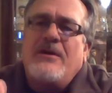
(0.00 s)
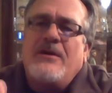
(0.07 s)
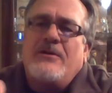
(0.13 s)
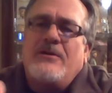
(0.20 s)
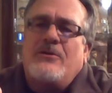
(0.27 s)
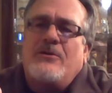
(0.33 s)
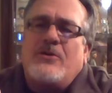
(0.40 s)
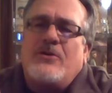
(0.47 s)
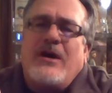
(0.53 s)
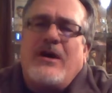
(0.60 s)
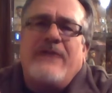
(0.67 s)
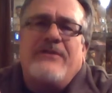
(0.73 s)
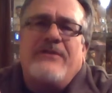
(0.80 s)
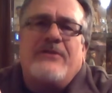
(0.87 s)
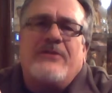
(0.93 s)
local
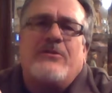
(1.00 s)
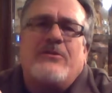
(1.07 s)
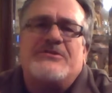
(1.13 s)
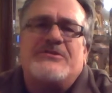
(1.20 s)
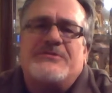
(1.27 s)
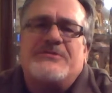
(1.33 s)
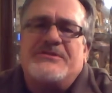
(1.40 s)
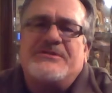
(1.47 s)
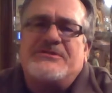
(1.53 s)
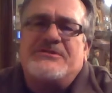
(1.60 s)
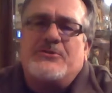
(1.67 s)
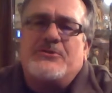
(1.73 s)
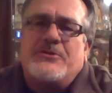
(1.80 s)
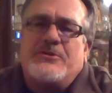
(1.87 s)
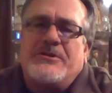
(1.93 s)
Hy-Vee grocery
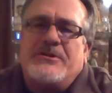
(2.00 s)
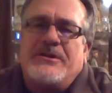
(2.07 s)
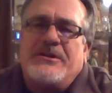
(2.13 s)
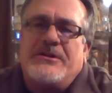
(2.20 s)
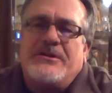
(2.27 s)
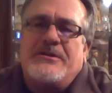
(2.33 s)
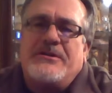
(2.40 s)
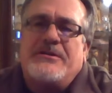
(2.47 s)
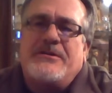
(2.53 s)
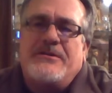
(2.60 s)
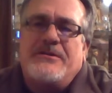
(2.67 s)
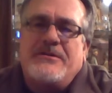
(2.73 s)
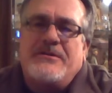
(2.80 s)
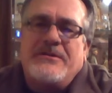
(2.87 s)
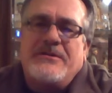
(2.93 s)
store here,
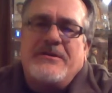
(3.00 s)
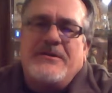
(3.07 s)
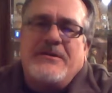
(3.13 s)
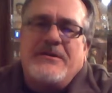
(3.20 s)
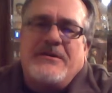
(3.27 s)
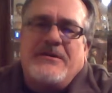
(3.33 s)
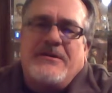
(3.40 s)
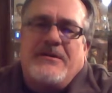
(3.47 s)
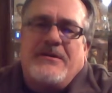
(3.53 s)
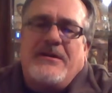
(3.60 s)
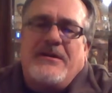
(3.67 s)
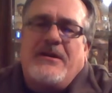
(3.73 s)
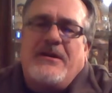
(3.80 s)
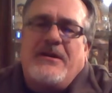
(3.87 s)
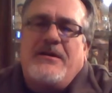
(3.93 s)

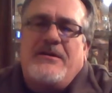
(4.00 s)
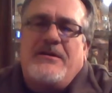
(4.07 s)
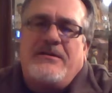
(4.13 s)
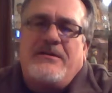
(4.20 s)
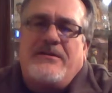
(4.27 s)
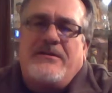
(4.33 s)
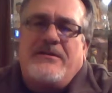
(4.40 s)
and